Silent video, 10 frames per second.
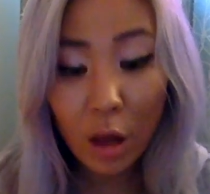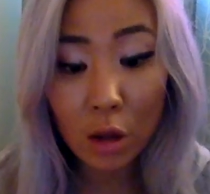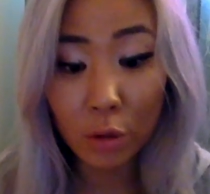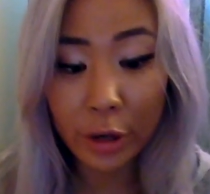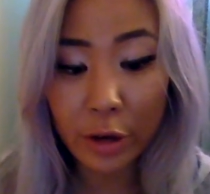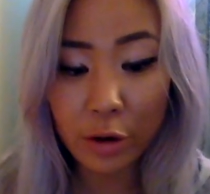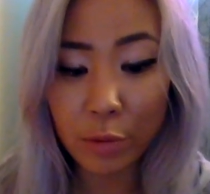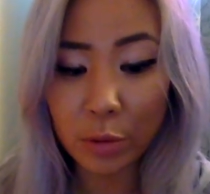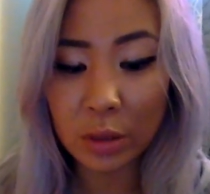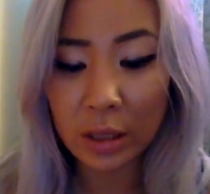Look at your
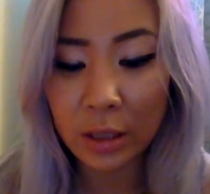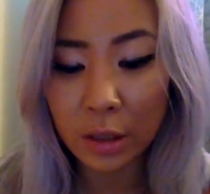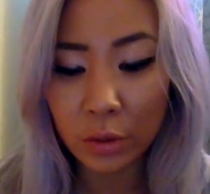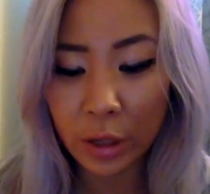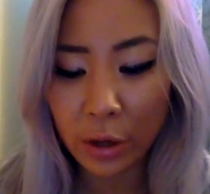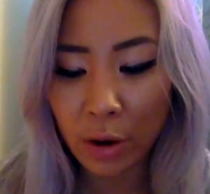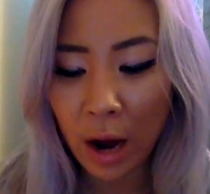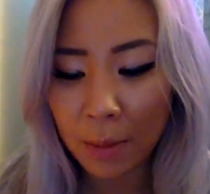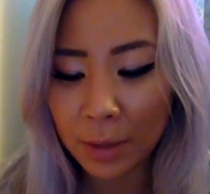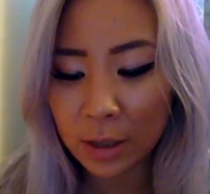routines, look at your
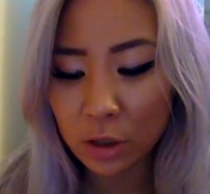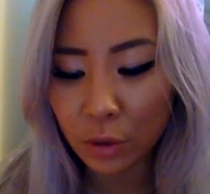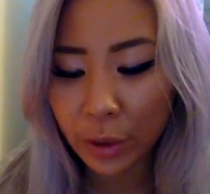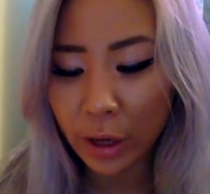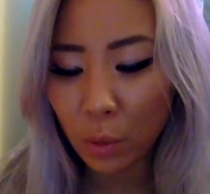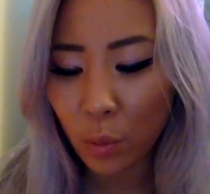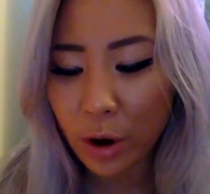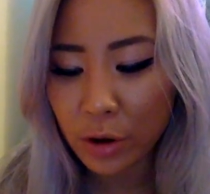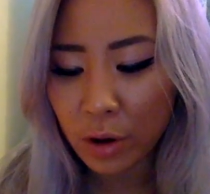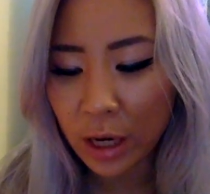habits, look at
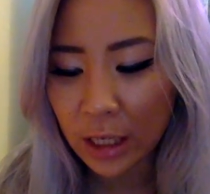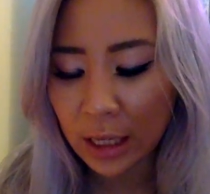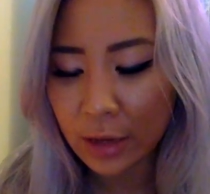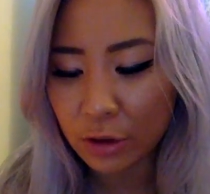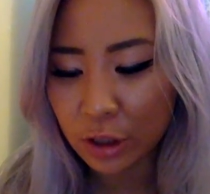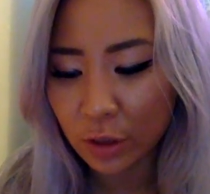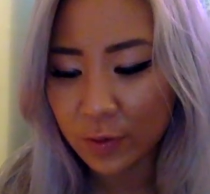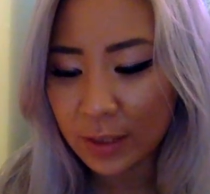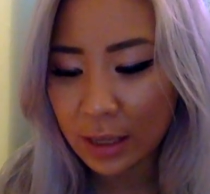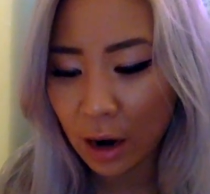where you kind of let yourself
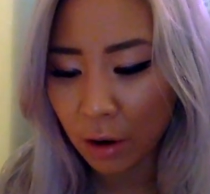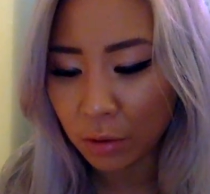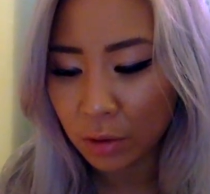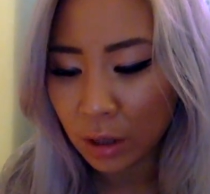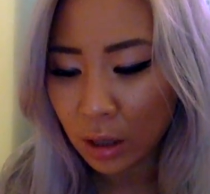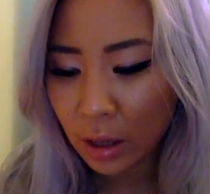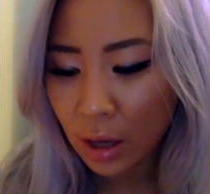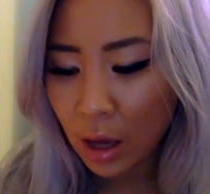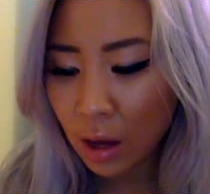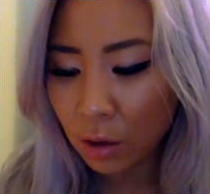down,
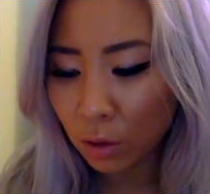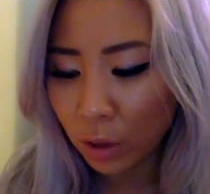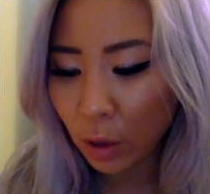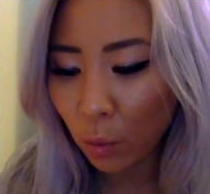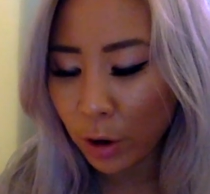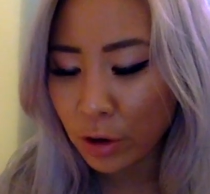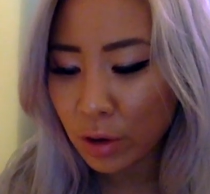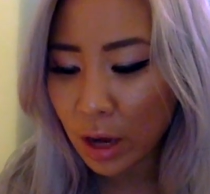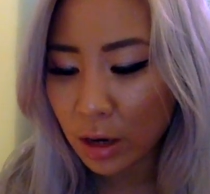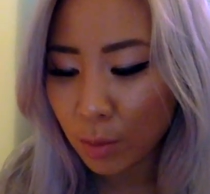and look at where you
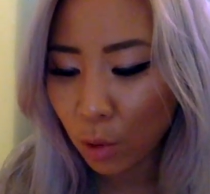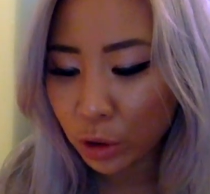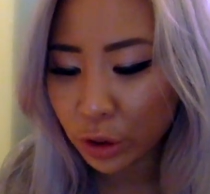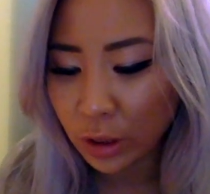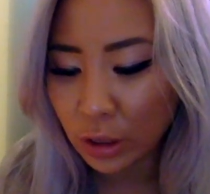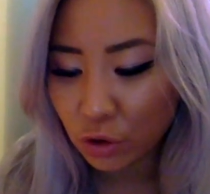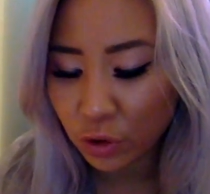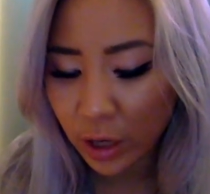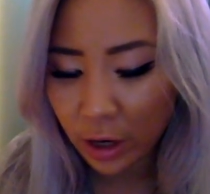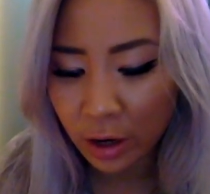get emotionally
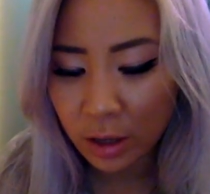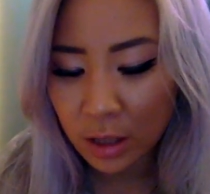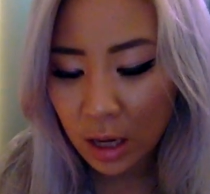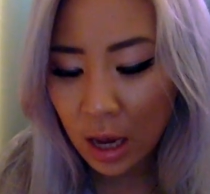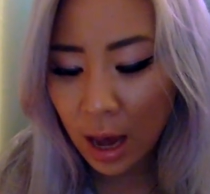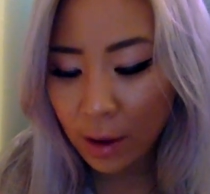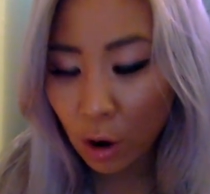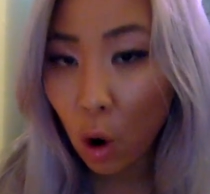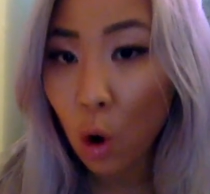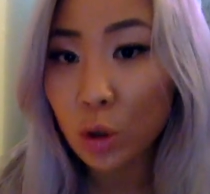triggered, and
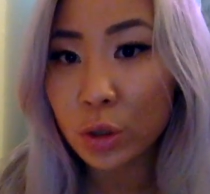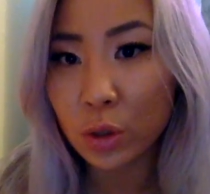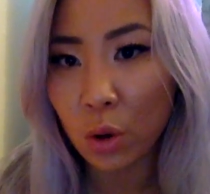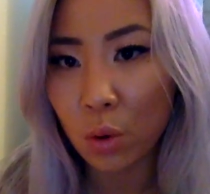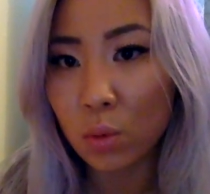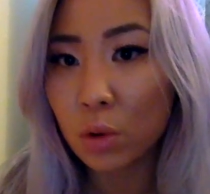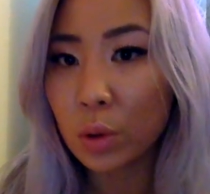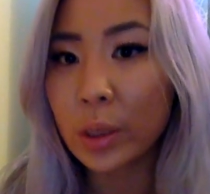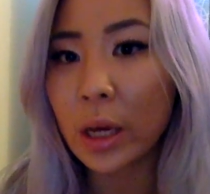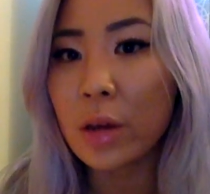also
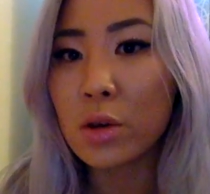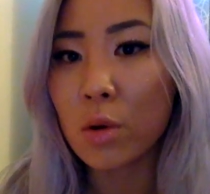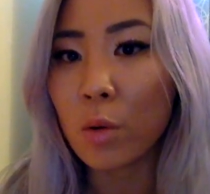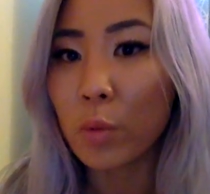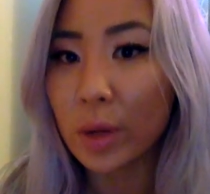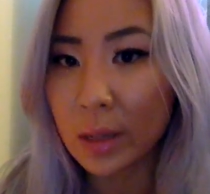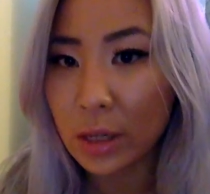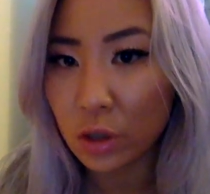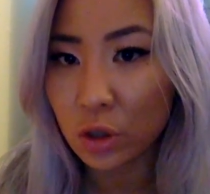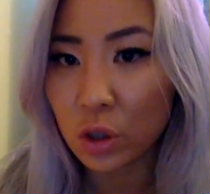look at your
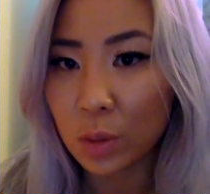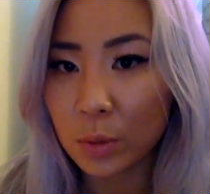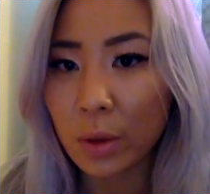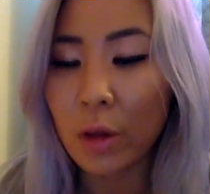relationships with